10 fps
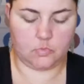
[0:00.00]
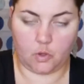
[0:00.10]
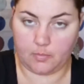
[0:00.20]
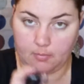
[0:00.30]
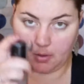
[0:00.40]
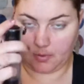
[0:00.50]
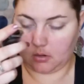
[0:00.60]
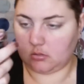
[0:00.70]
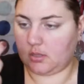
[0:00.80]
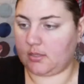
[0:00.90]
Don't mind my
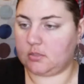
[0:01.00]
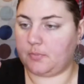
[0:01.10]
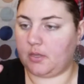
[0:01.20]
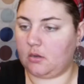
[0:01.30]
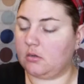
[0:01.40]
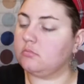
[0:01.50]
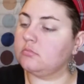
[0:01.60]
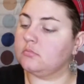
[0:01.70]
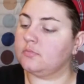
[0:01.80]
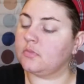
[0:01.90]
bottle. It's been
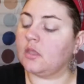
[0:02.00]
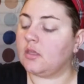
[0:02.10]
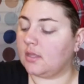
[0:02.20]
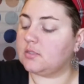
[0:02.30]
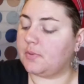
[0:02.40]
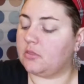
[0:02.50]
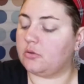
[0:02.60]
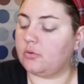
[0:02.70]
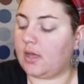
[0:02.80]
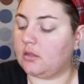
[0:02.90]

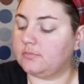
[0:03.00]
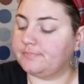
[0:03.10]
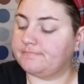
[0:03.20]
through hell.